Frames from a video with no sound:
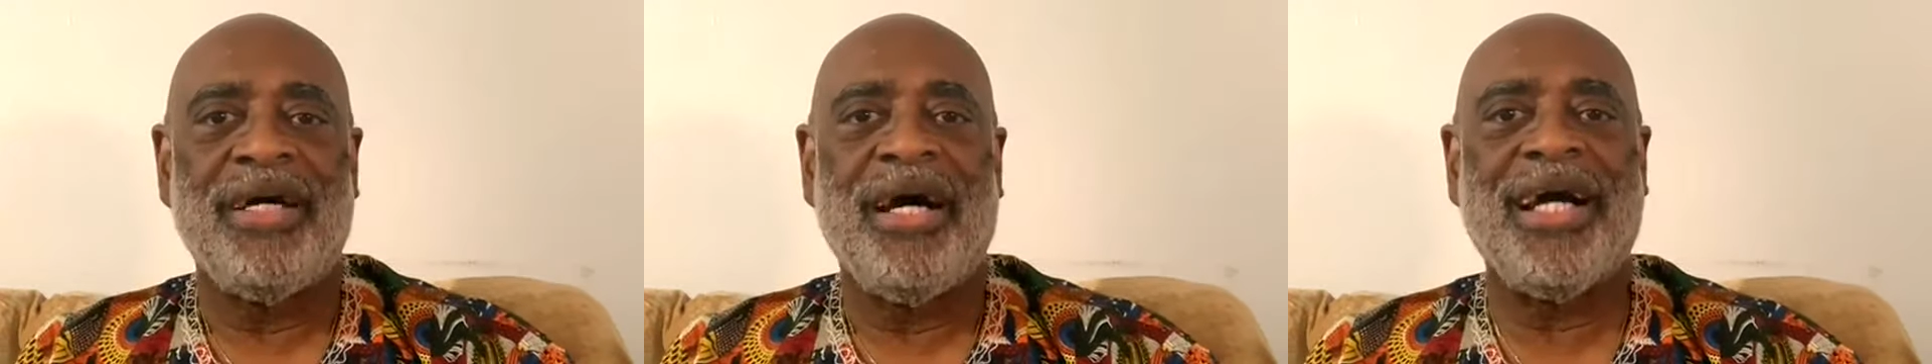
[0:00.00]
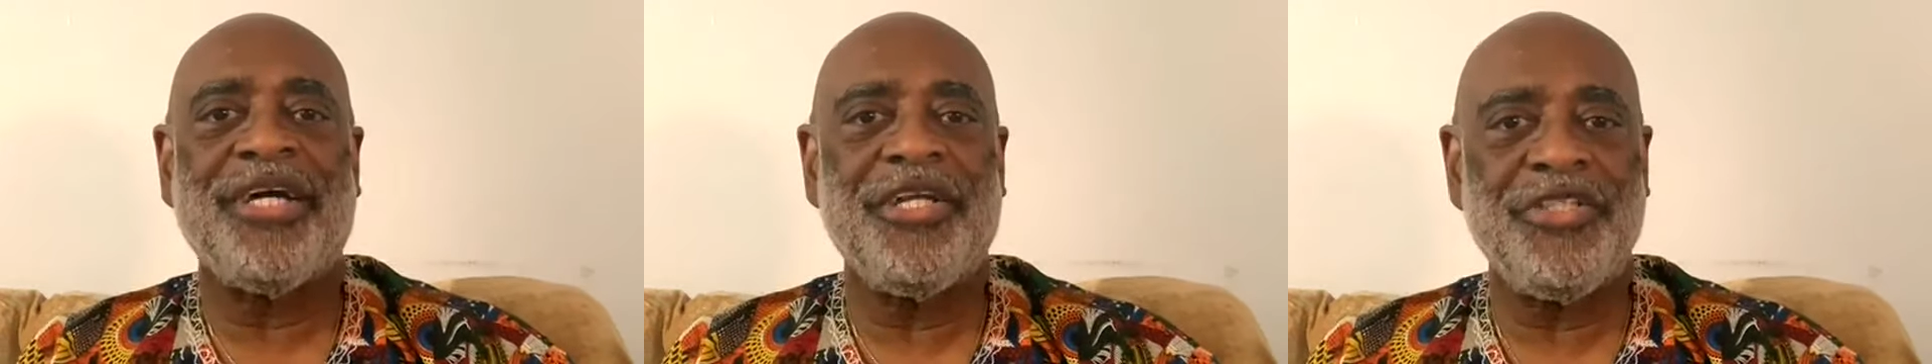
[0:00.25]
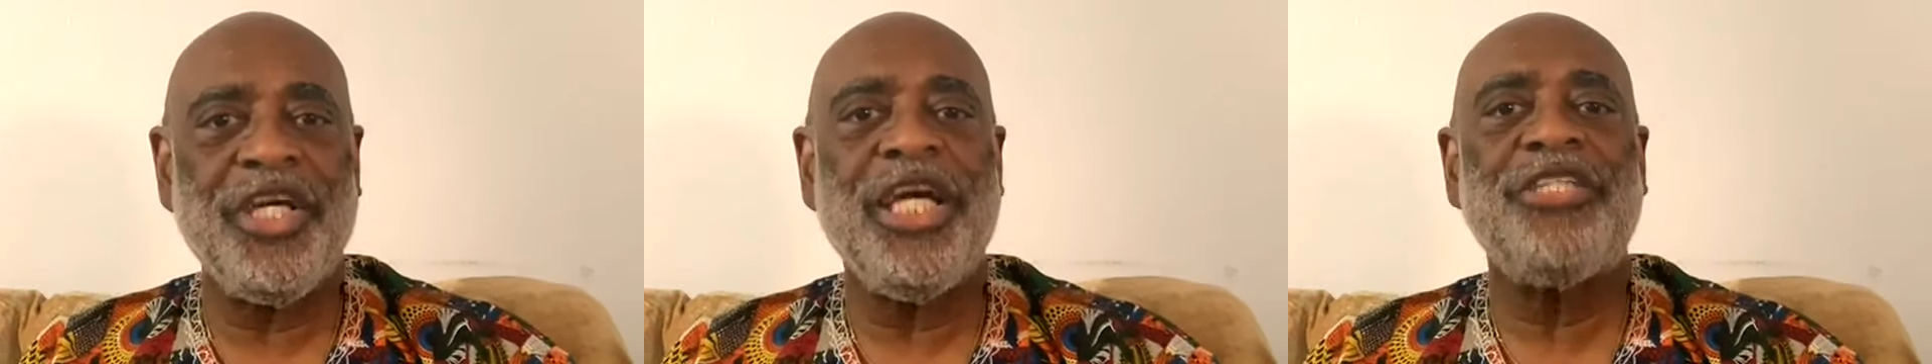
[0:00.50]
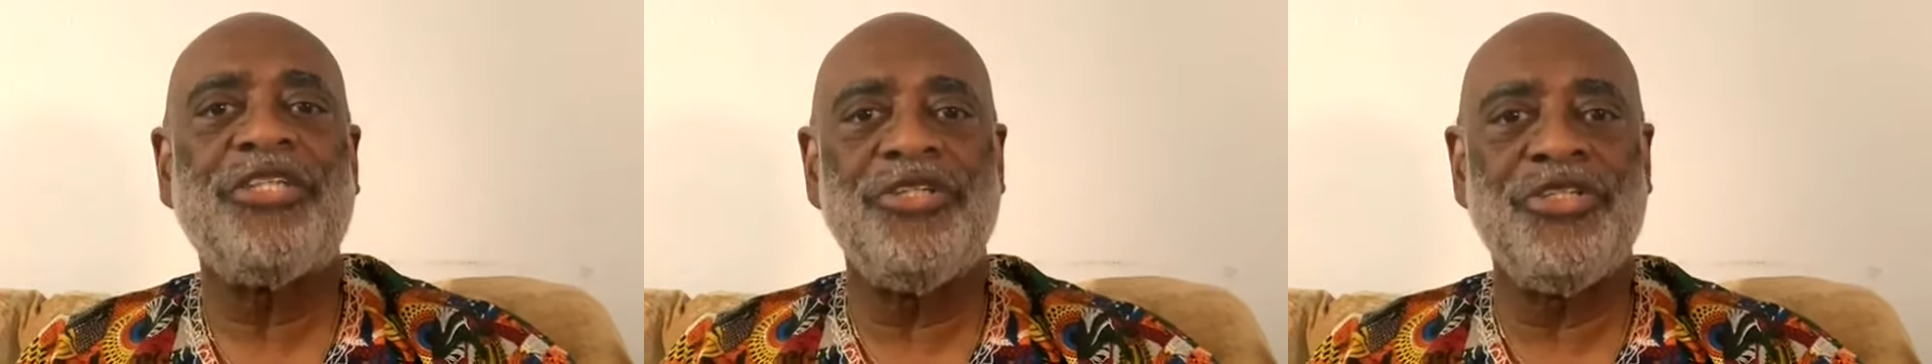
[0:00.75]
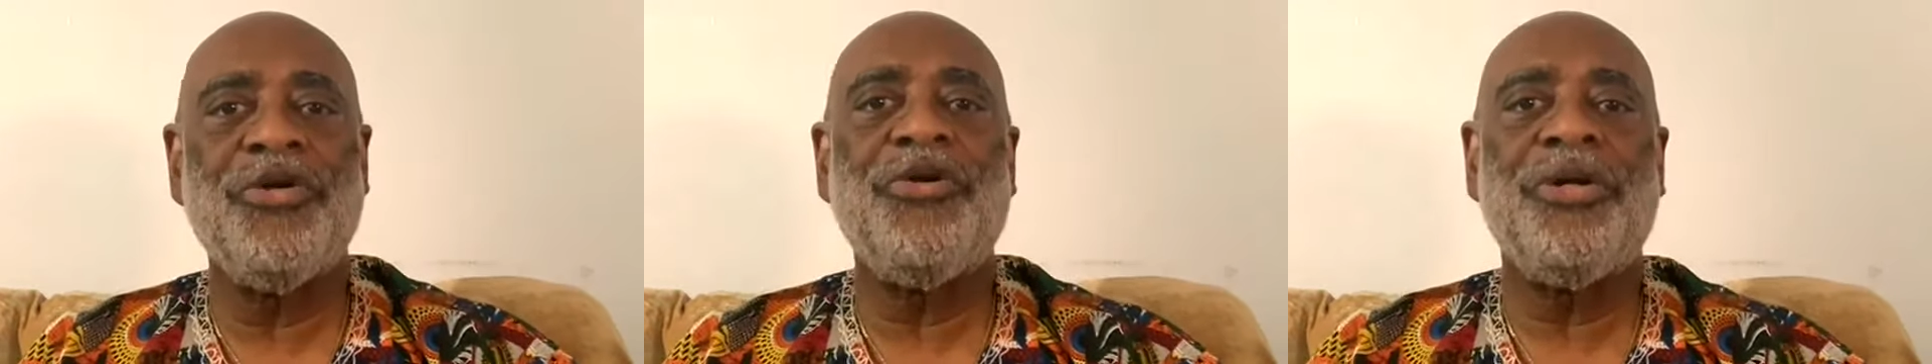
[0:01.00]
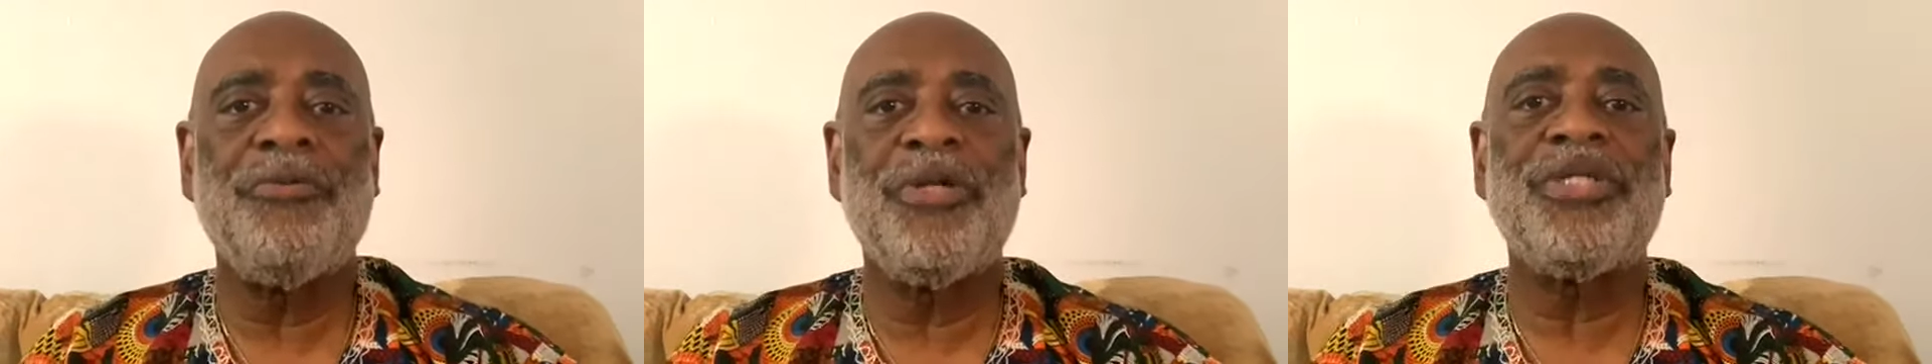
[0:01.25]
I get a chance to
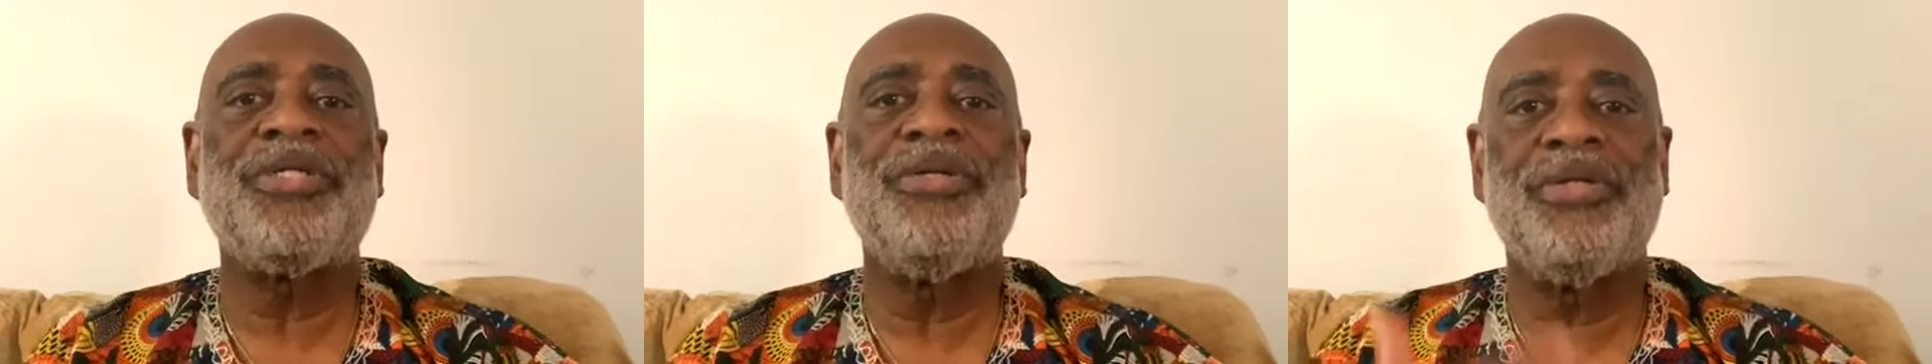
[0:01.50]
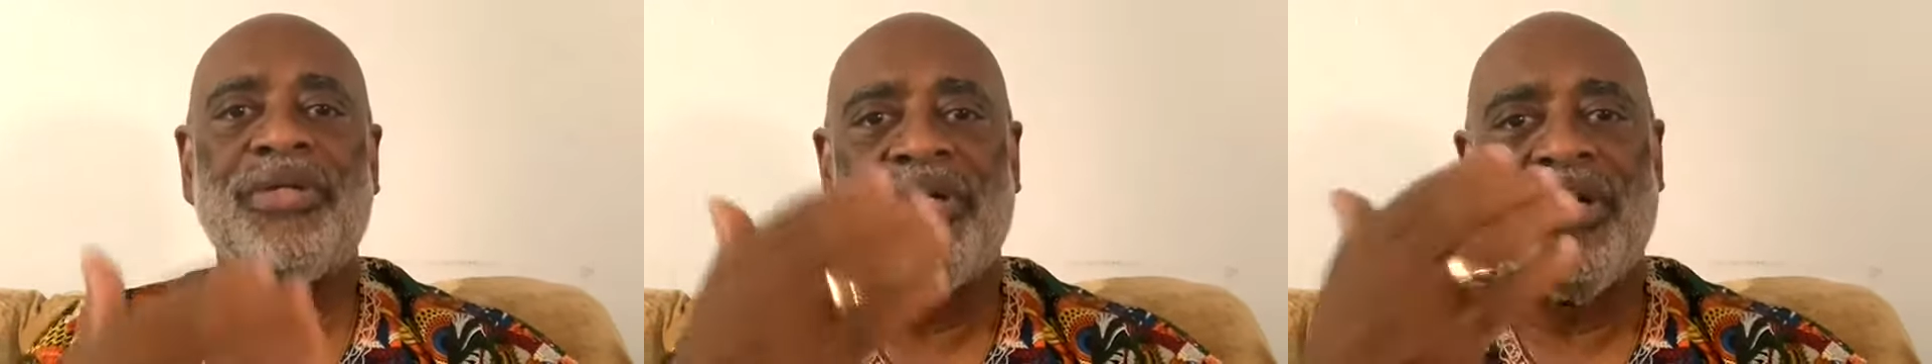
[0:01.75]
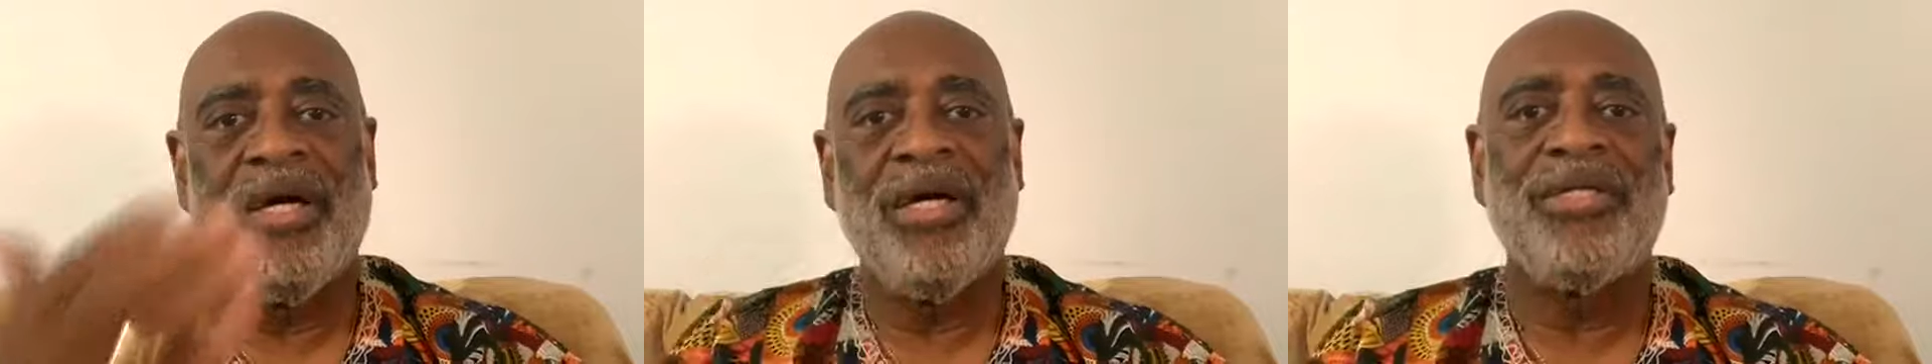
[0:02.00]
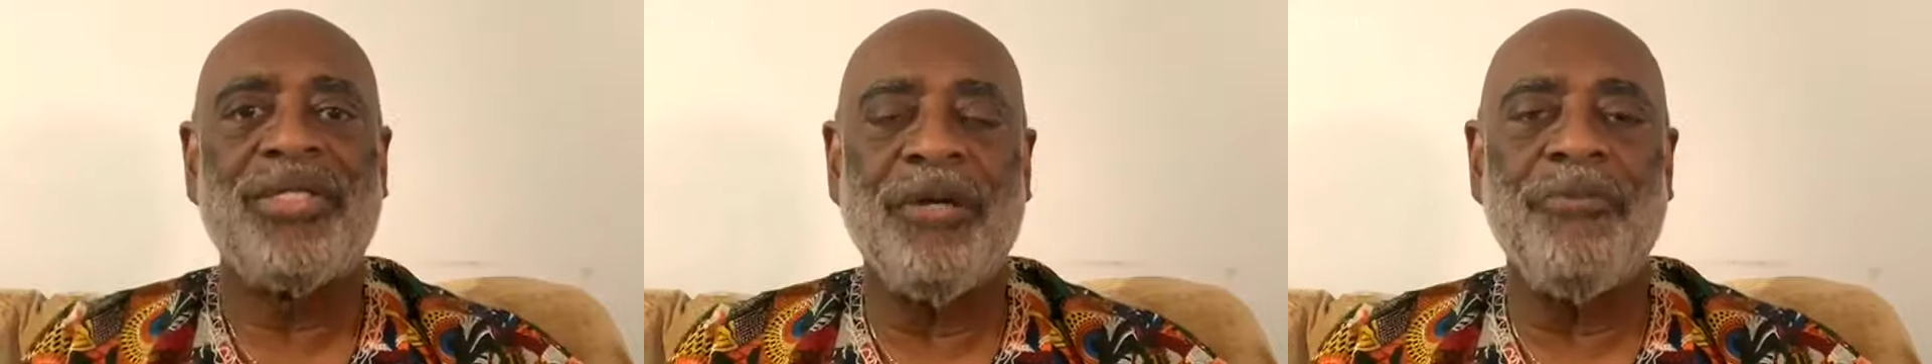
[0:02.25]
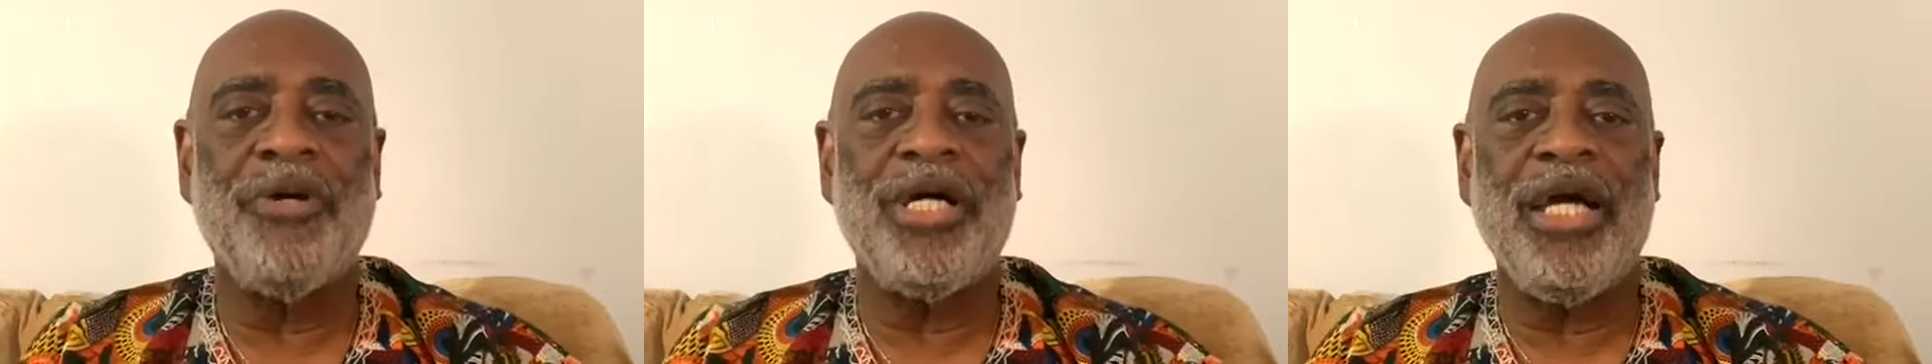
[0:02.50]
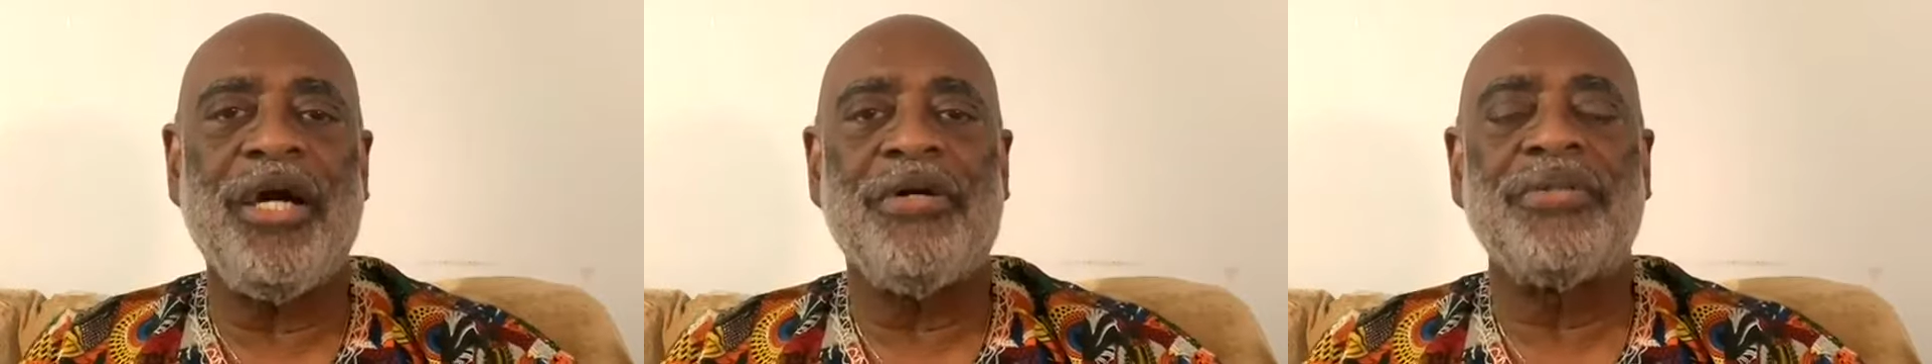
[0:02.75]
join with someone
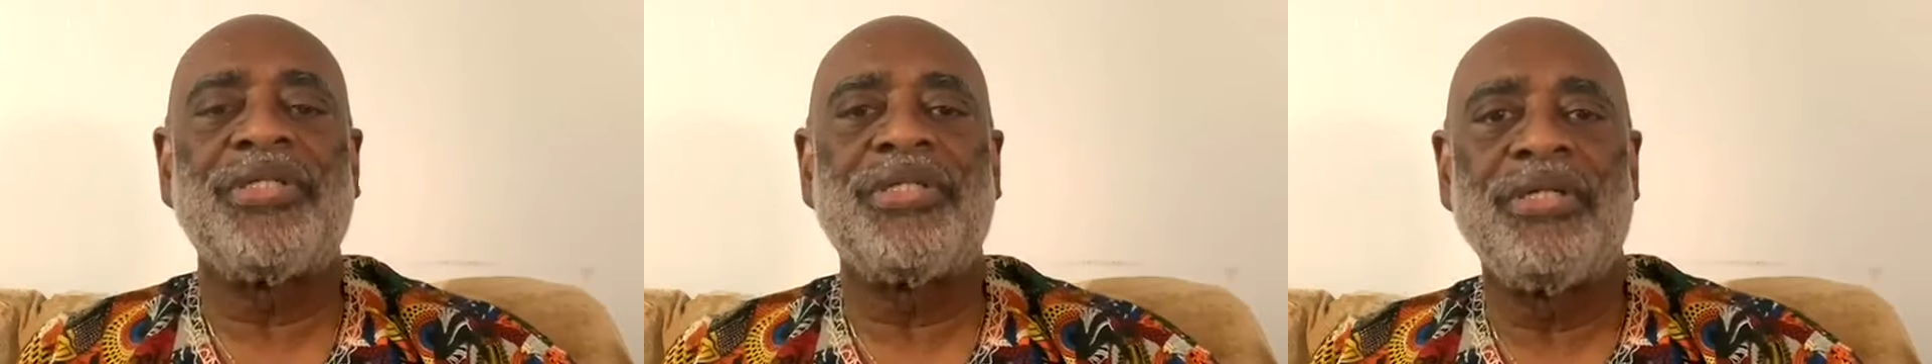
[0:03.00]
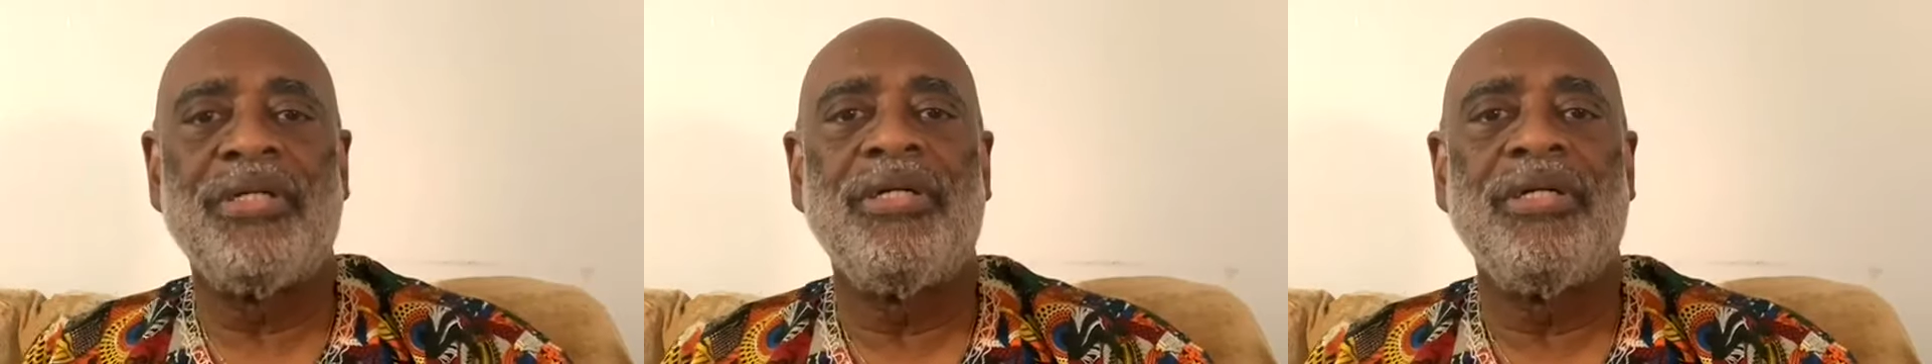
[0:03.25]
else